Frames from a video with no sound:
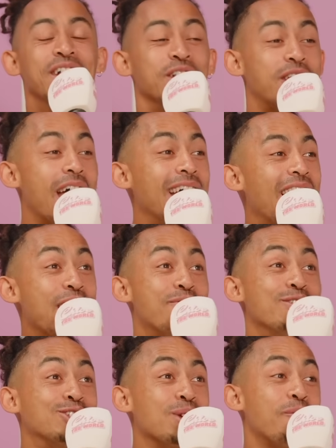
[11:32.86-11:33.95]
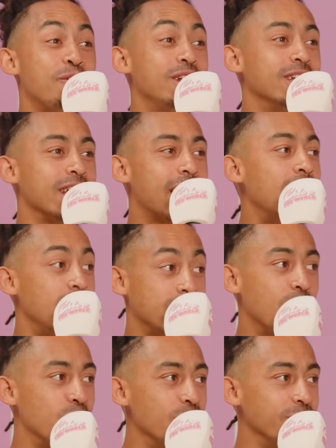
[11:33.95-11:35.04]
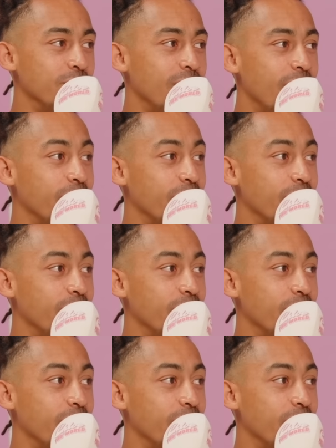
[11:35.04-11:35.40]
They like, if you stop feeding a cat, like they'll ruin your life.